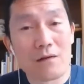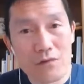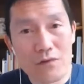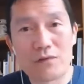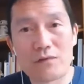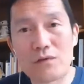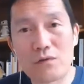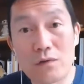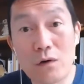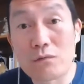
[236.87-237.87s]
For those of you
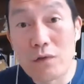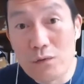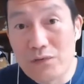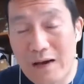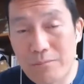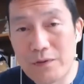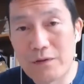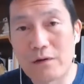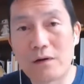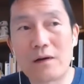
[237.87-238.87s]
who don't know
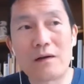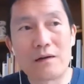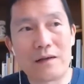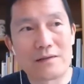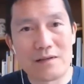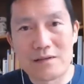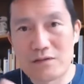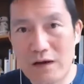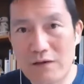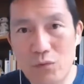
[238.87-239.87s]
Zapier, it's a
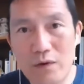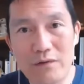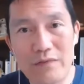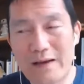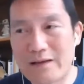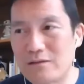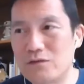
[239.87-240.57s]
software that can